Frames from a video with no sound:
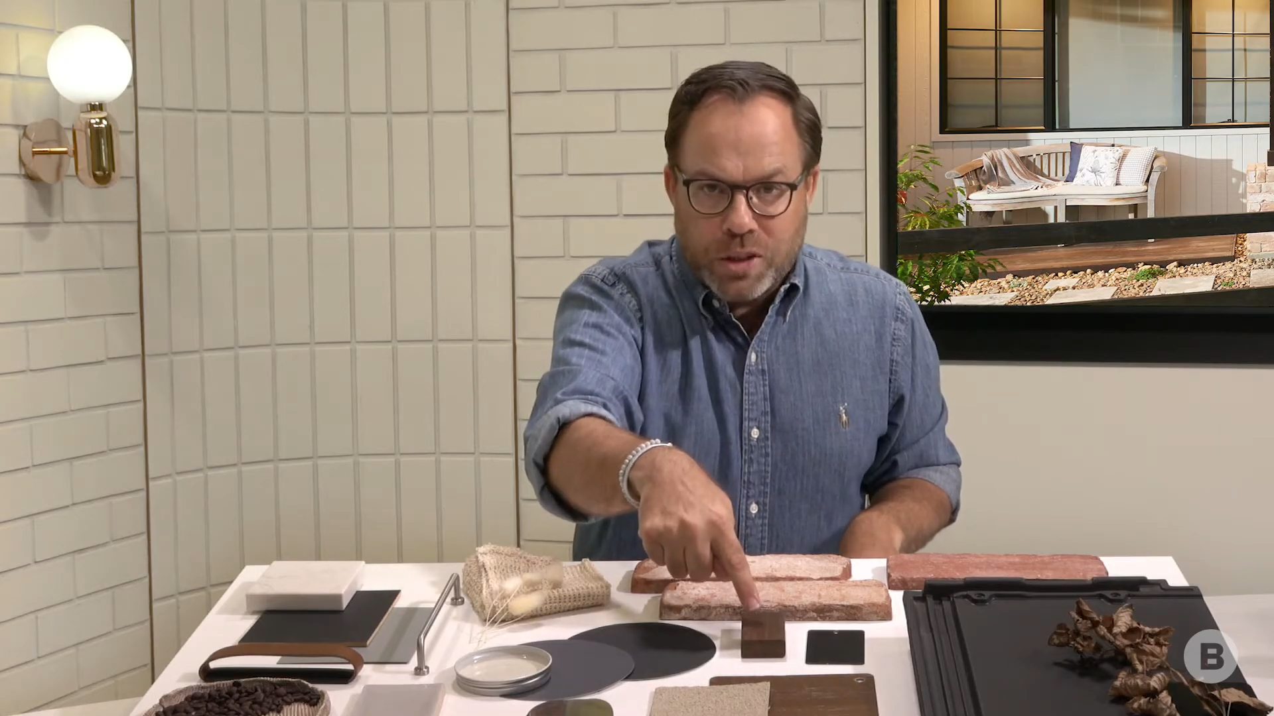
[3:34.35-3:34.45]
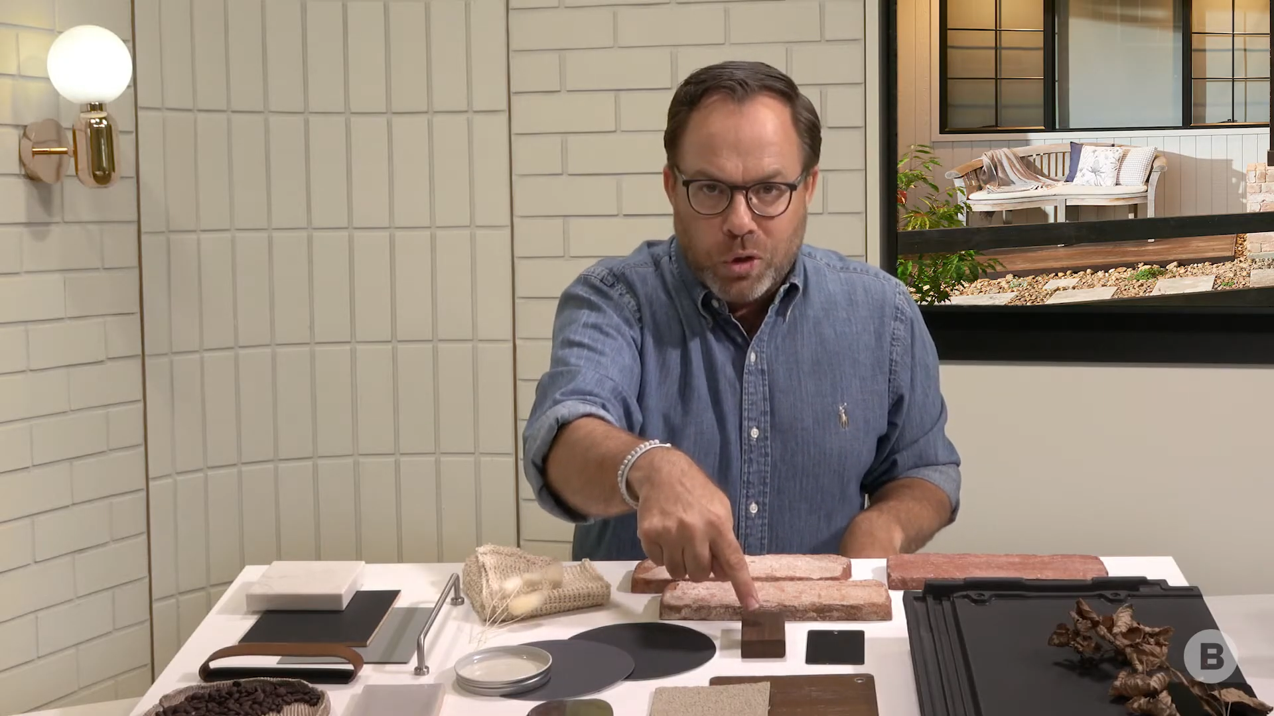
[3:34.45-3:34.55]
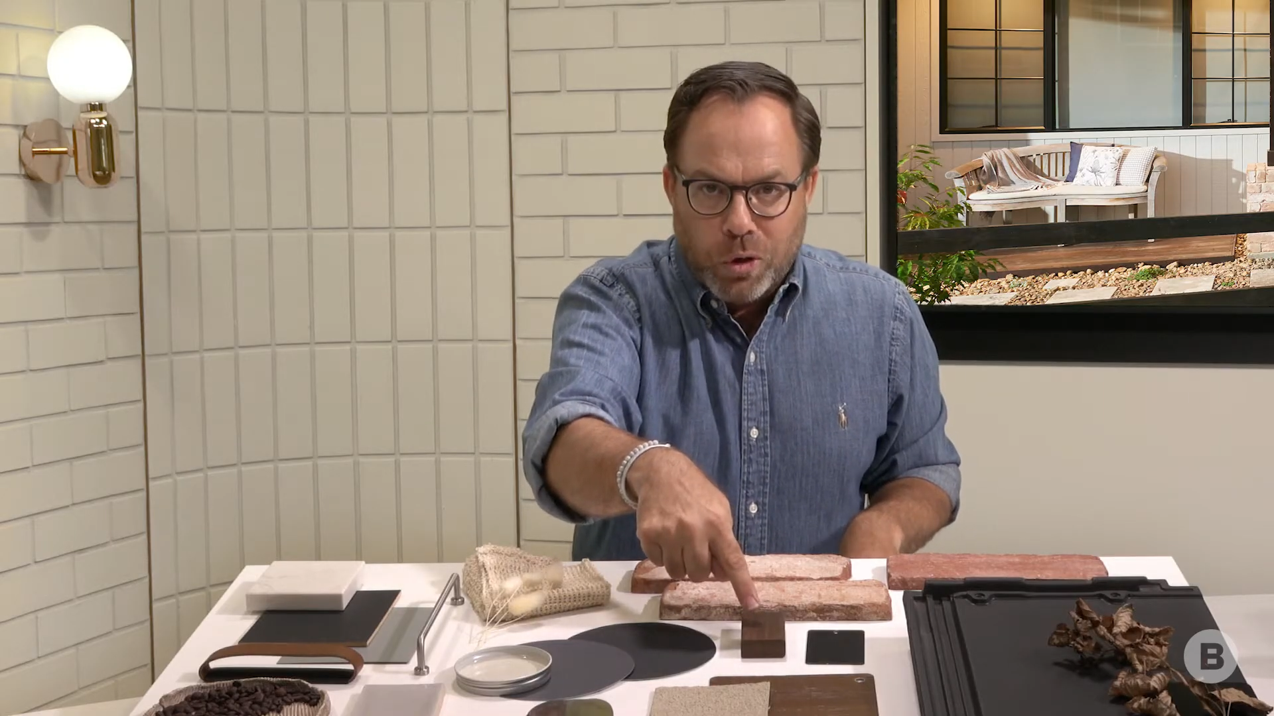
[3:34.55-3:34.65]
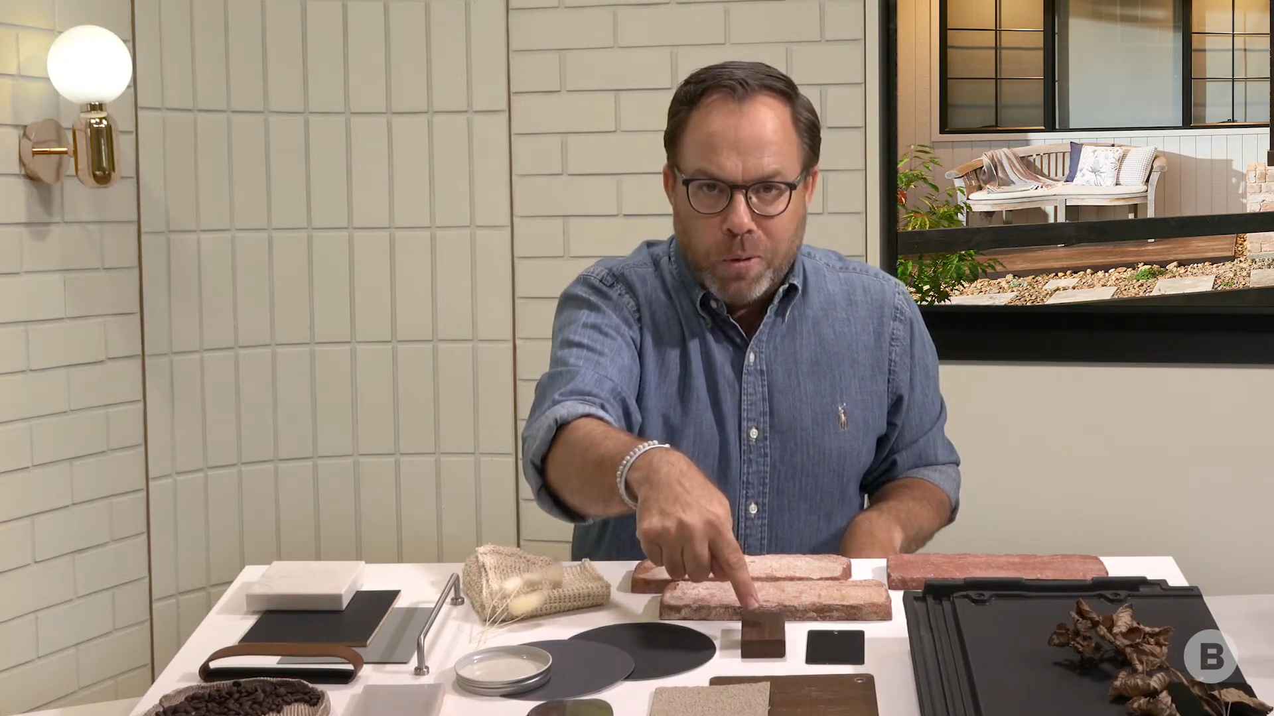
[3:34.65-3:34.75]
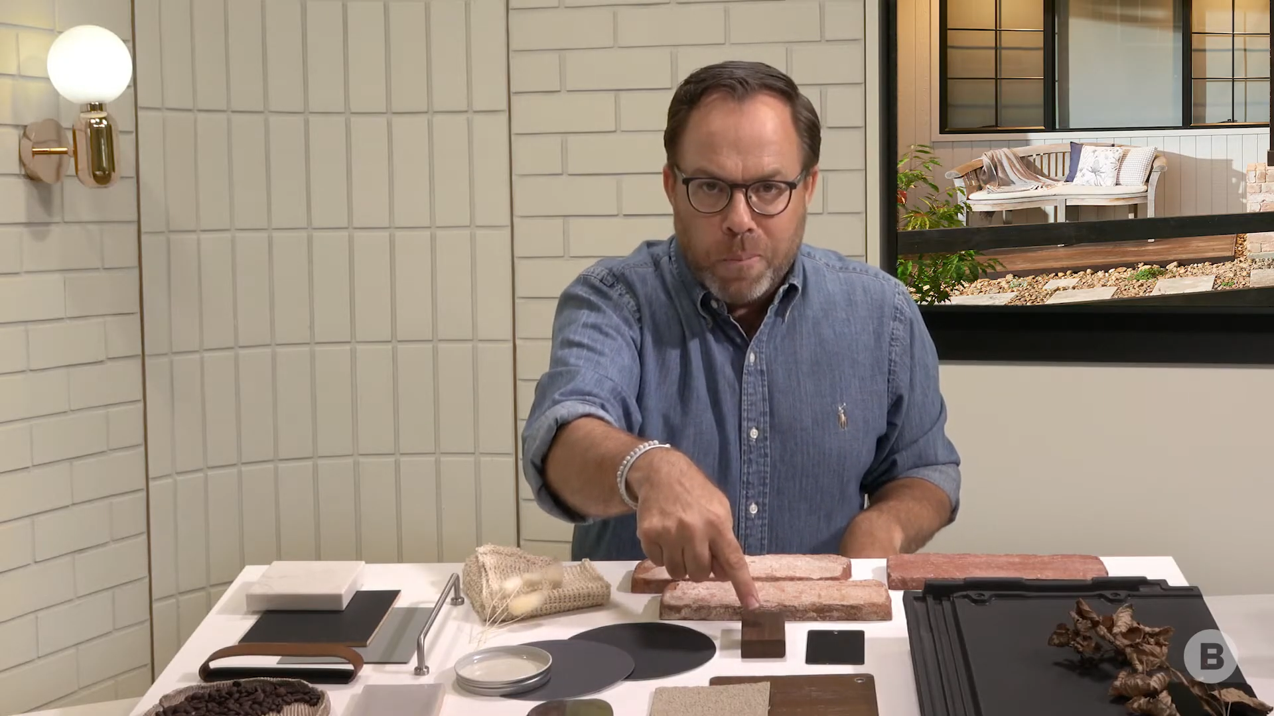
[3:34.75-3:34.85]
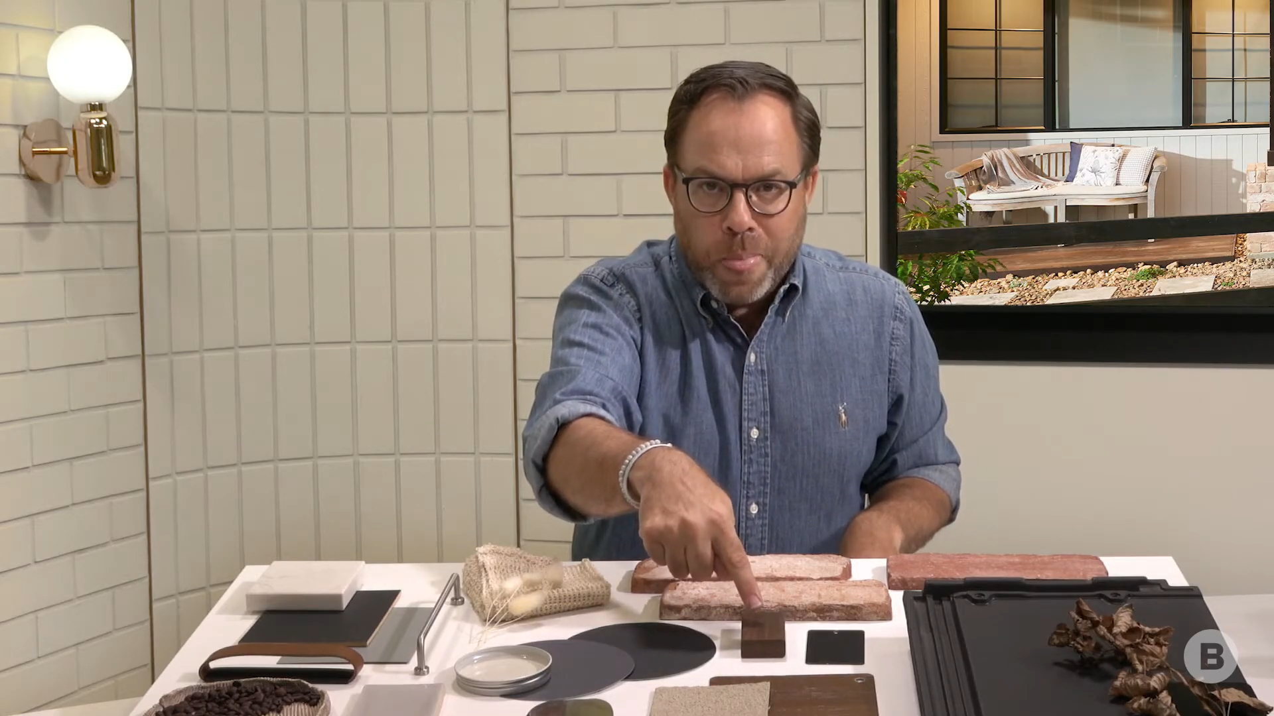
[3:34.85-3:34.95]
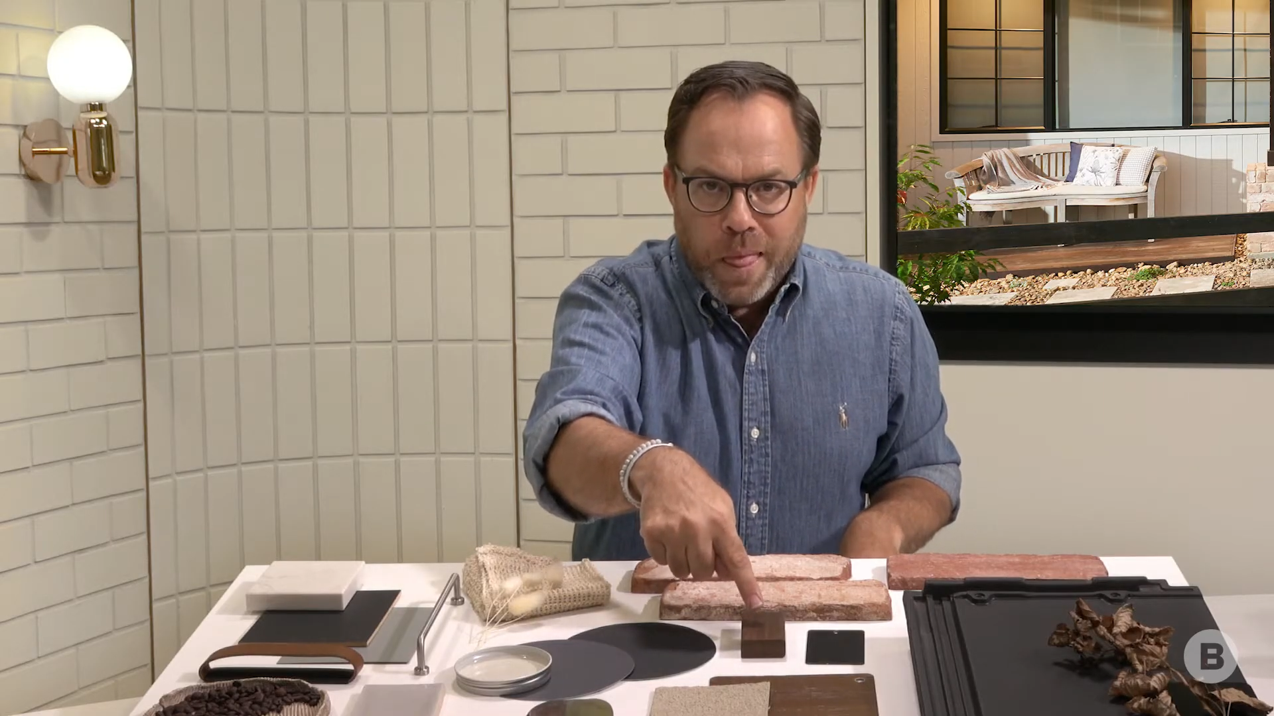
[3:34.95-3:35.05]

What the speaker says: door